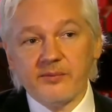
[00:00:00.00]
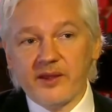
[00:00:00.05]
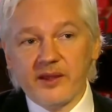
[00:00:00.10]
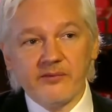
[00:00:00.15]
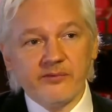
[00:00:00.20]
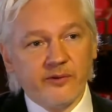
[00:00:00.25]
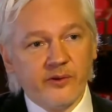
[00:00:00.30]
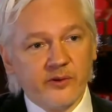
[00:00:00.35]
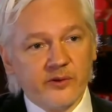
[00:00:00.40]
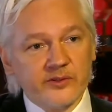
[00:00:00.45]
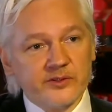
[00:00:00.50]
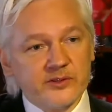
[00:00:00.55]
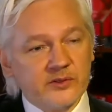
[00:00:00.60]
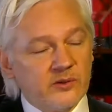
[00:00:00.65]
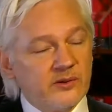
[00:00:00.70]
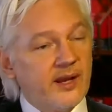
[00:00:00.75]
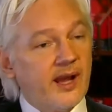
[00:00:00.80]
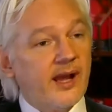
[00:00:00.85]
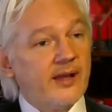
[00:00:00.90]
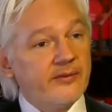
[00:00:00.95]
they focus
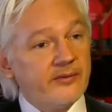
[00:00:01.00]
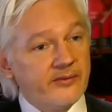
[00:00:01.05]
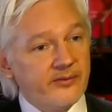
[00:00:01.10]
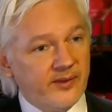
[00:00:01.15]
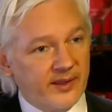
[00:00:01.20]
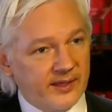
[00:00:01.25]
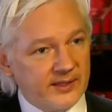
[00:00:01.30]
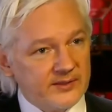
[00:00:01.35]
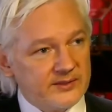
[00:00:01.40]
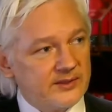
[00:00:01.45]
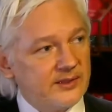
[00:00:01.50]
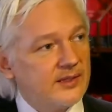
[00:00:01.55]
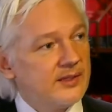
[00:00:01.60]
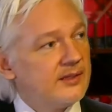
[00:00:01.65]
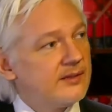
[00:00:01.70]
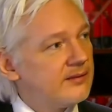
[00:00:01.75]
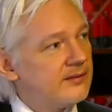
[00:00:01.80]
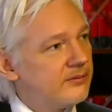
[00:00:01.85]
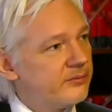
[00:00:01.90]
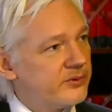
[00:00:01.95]
on other things
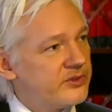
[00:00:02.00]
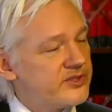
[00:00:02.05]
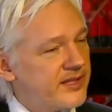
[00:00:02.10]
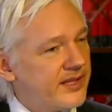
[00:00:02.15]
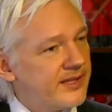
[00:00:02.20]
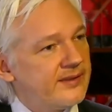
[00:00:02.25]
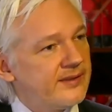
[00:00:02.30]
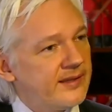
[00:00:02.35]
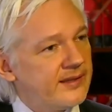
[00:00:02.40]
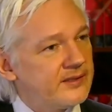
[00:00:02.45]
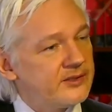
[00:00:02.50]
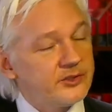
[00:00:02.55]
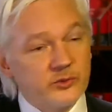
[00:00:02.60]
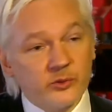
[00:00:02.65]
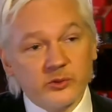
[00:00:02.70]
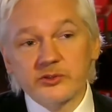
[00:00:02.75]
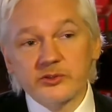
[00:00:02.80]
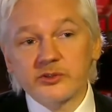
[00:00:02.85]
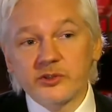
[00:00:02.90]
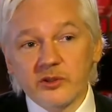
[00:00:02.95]
which they think are
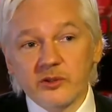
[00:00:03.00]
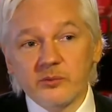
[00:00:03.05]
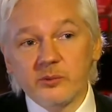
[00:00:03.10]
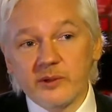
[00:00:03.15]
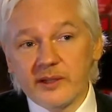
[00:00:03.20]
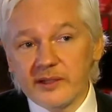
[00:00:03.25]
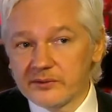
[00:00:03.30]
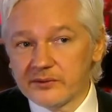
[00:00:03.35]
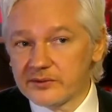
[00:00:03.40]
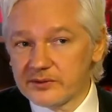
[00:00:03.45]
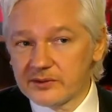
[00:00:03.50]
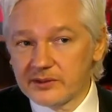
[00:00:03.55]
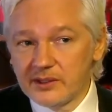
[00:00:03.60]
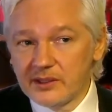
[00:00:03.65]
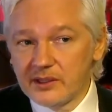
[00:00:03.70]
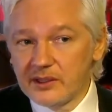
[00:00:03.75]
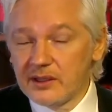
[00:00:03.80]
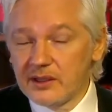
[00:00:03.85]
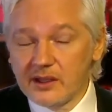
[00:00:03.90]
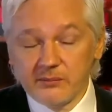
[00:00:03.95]
short-term wins,
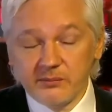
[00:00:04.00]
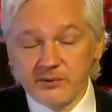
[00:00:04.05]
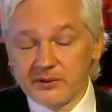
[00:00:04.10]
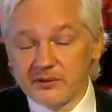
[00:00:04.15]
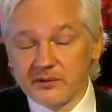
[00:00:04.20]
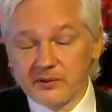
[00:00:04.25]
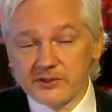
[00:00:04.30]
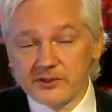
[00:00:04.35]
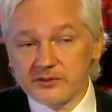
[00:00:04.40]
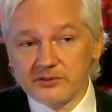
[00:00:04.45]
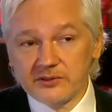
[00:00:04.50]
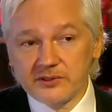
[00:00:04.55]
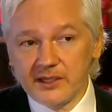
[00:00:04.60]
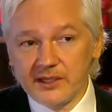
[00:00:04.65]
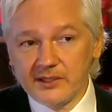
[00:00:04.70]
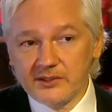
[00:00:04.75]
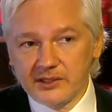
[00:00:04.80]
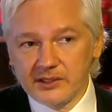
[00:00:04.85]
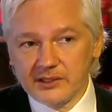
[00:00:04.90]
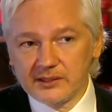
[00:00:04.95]
but are not
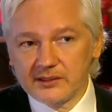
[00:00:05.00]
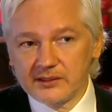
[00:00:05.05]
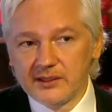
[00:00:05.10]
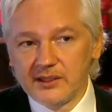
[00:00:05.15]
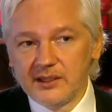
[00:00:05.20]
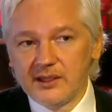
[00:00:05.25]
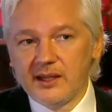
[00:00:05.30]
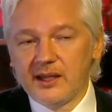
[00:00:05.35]
strategic.